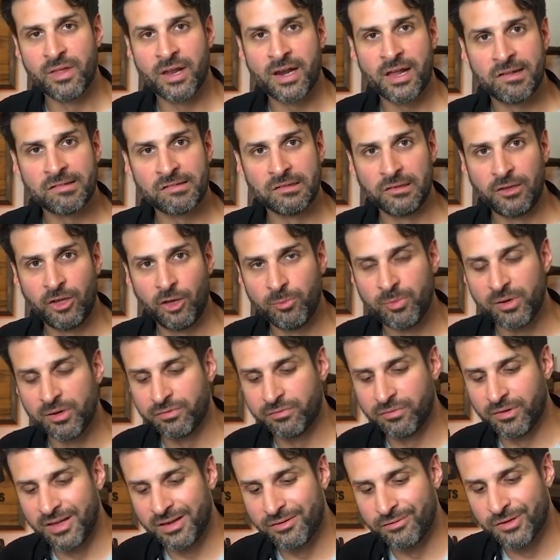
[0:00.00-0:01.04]
that has a little bit
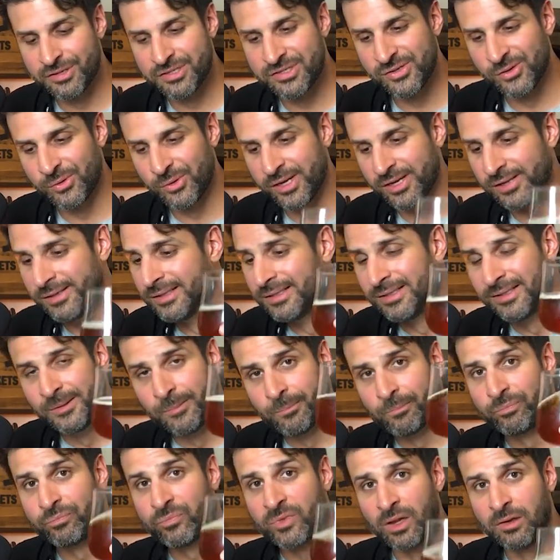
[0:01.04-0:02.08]
of flavor to it,
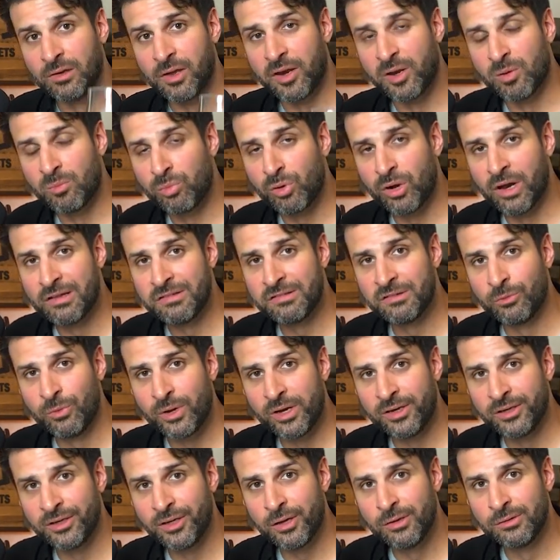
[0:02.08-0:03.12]
London Pride's the
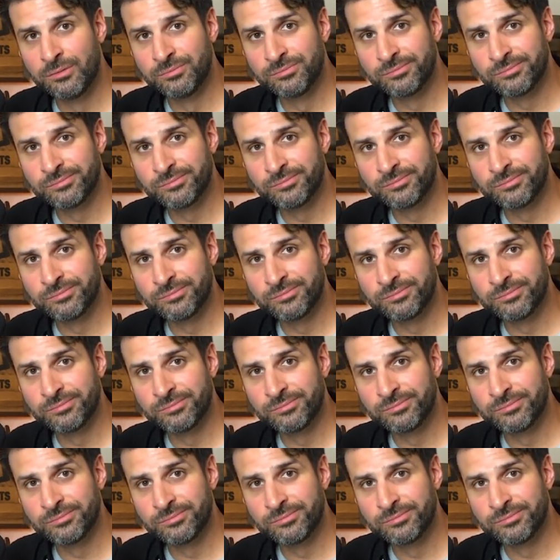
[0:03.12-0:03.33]
way to go.